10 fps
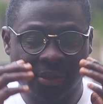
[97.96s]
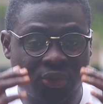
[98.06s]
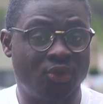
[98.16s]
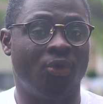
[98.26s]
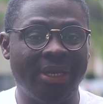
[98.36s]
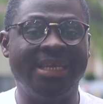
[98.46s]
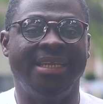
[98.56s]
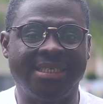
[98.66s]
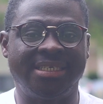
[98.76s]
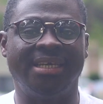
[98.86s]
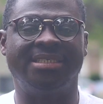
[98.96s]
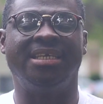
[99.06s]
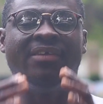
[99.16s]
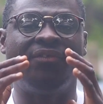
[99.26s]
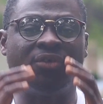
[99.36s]
So in this case,
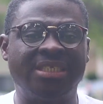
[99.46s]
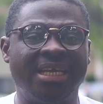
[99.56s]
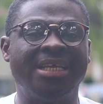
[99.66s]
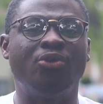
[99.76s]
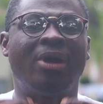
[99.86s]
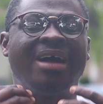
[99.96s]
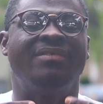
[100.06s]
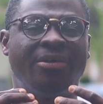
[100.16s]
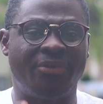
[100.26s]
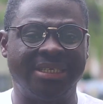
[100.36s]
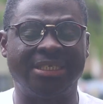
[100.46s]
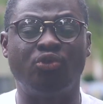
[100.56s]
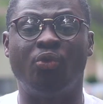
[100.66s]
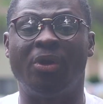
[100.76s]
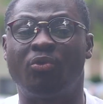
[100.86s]
if you think you have a reason
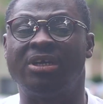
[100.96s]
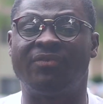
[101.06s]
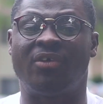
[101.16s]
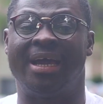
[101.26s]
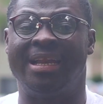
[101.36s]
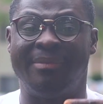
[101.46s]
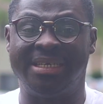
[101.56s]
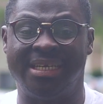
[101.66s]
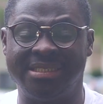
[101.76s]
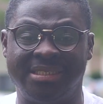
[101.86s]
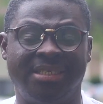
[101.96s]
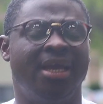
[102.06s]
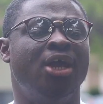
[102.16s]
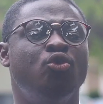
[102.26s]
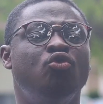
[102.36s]
to request for an emergency,
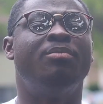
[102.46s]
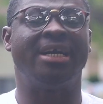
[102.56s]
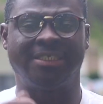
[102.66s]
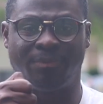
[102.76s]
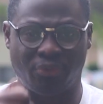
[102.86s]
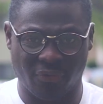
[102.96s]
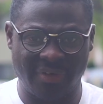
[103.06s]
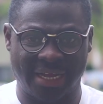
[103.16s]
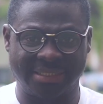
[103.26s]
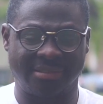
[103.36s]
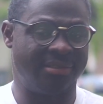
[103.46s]
you must prove that.